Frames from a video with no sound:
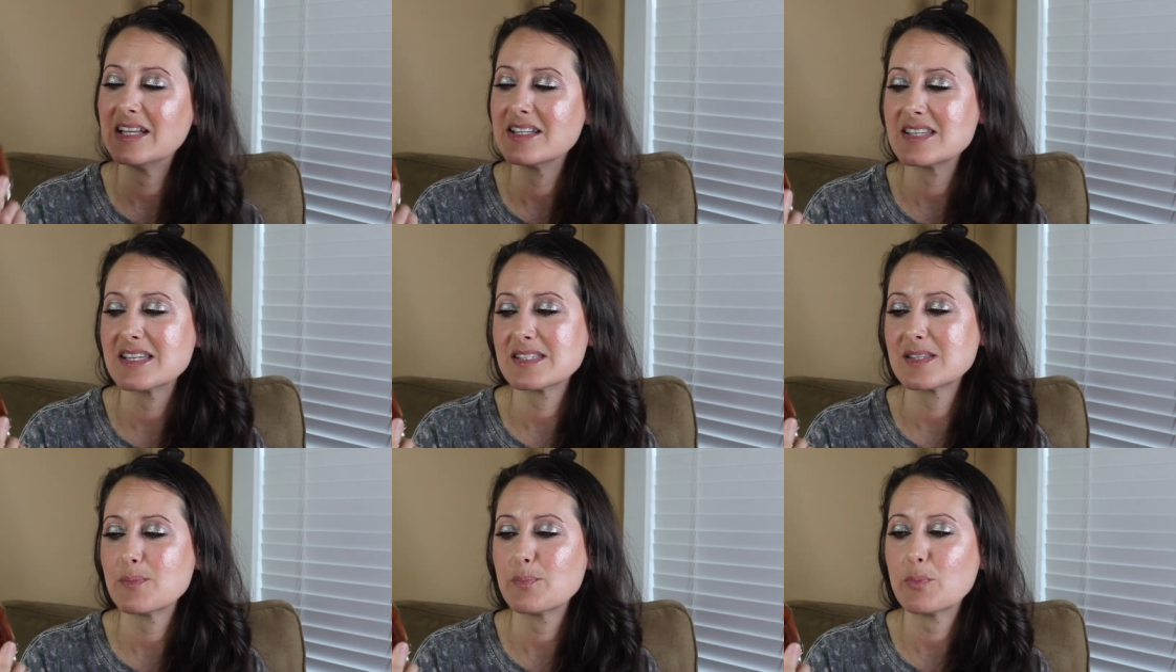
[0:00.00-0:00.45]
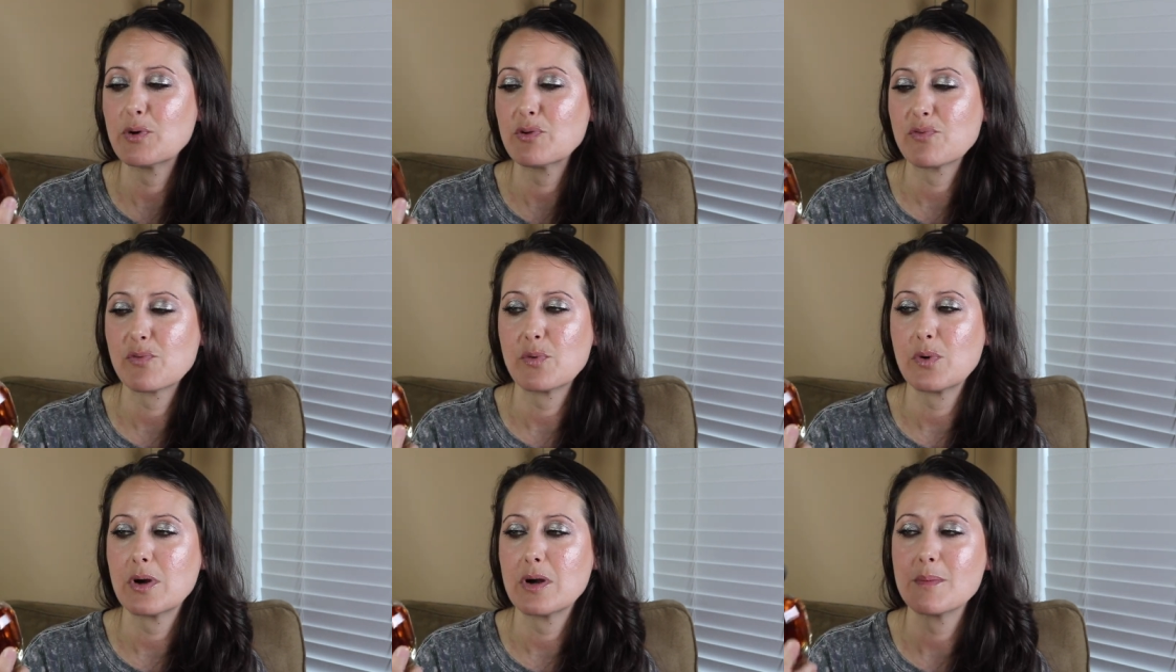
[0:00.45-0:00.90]
It doesn't
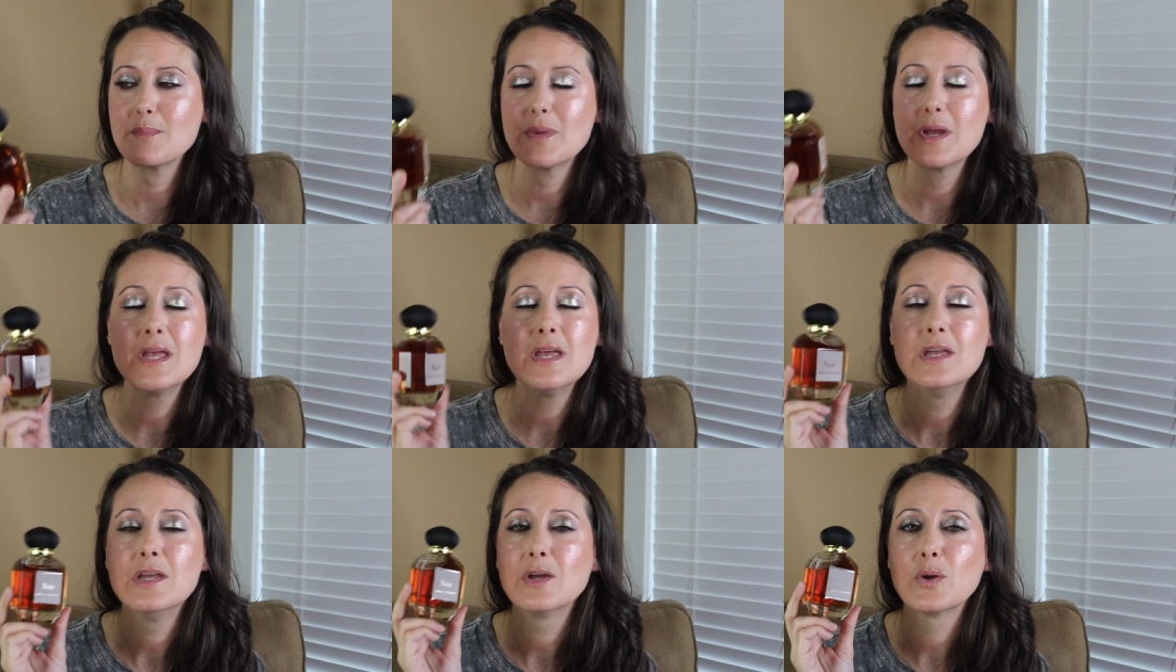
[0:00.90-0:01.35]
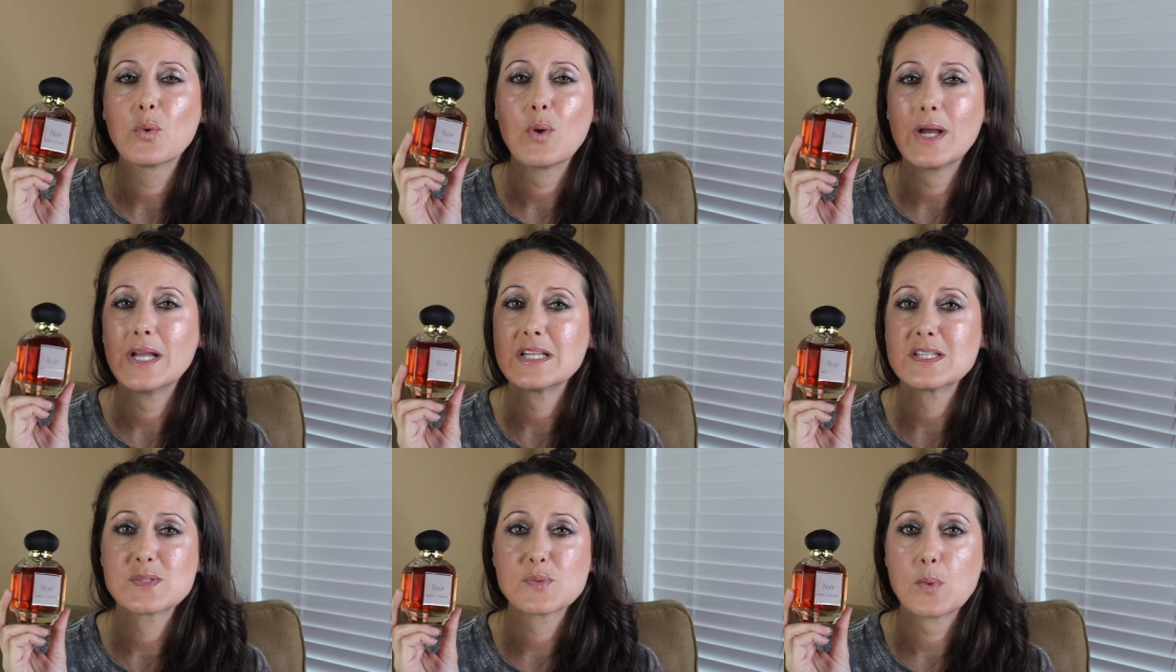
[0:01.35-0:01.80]
perform
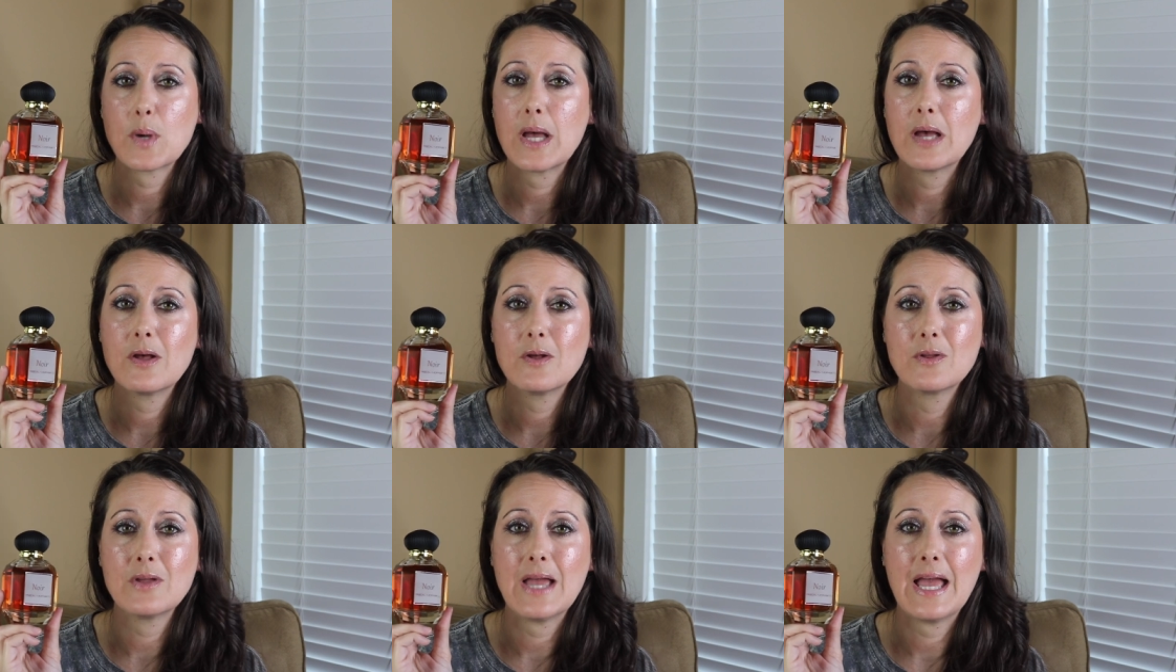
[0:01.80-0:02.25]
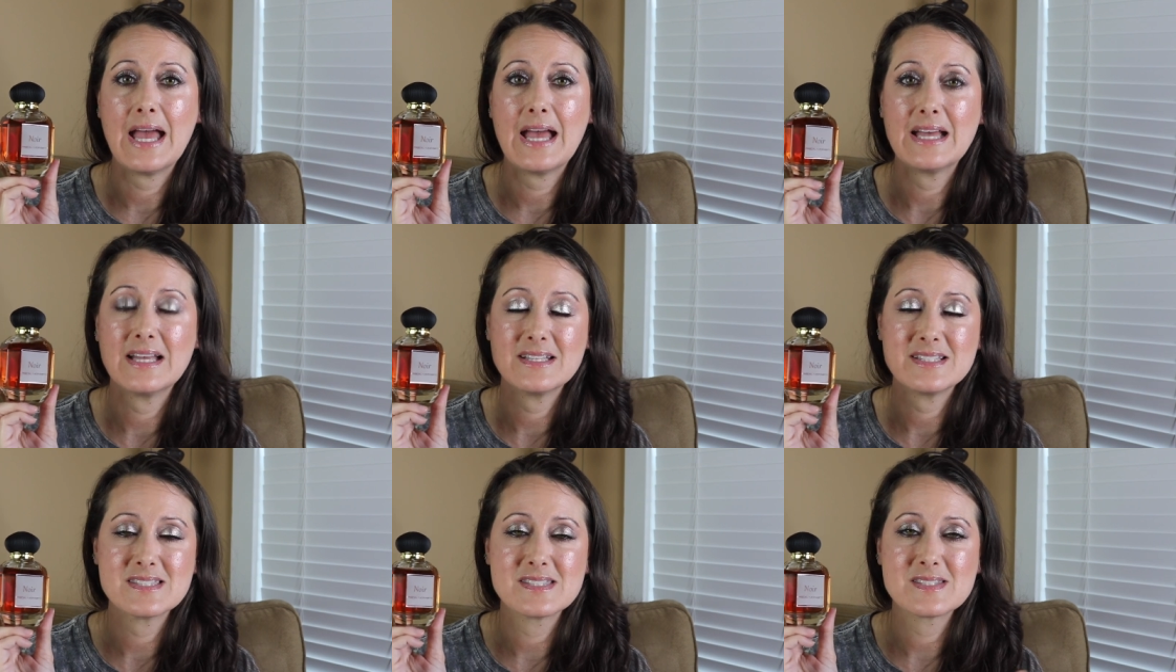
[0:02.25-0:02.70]
quite as well
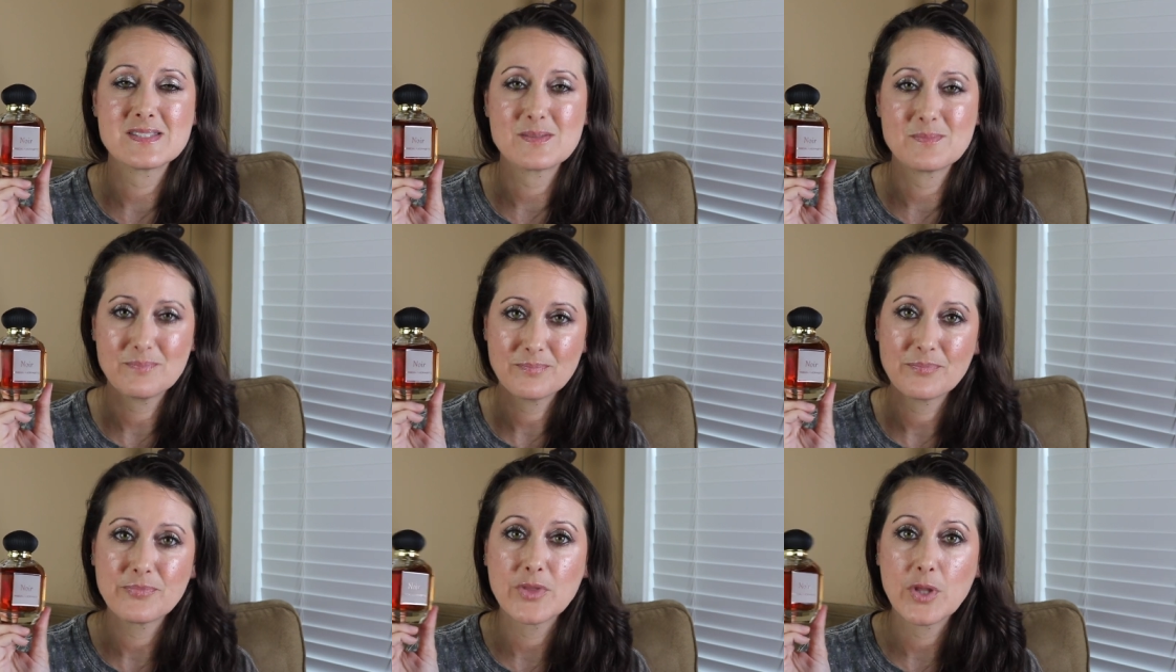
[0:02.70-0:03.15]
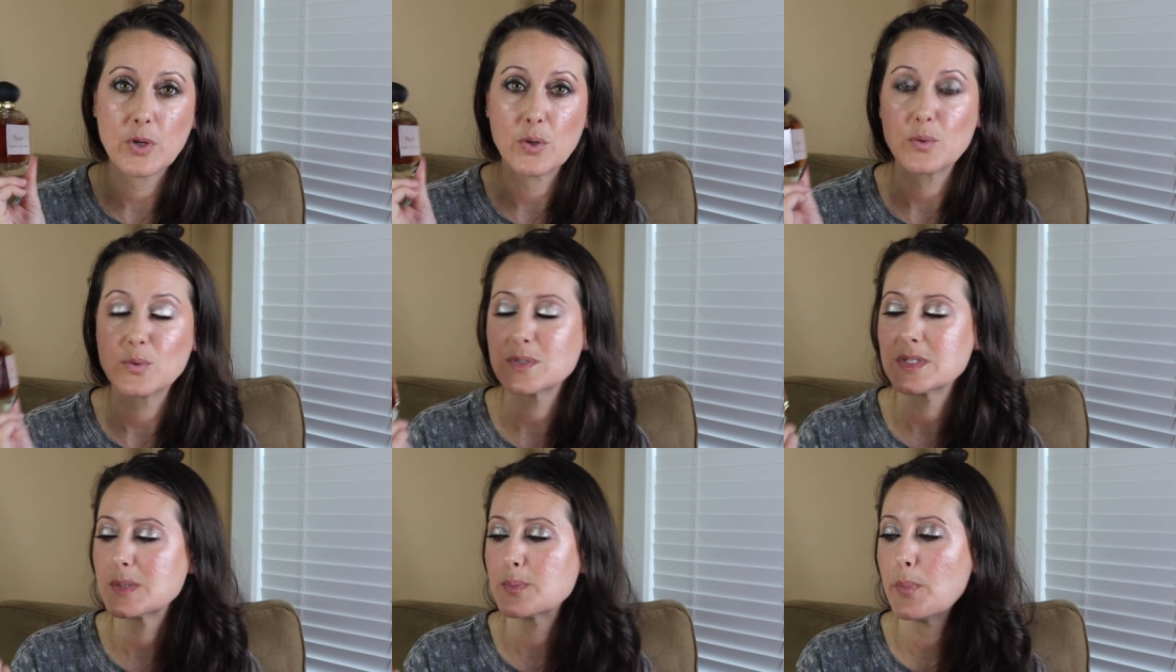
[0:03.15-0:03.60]
as
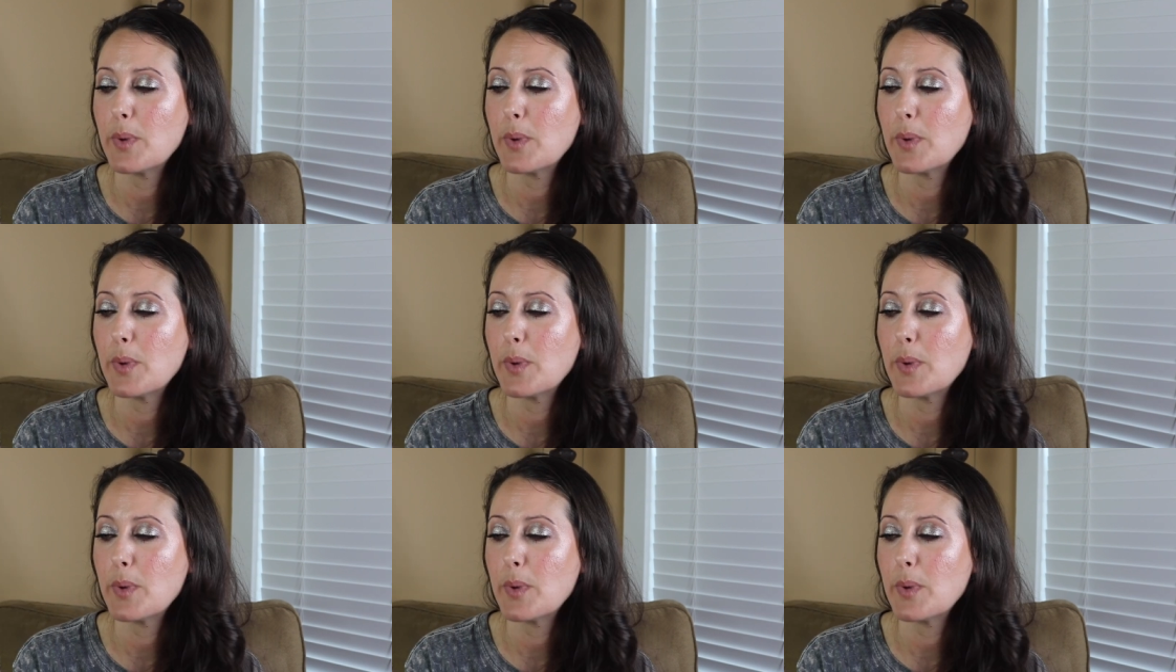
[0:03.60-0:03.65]
those,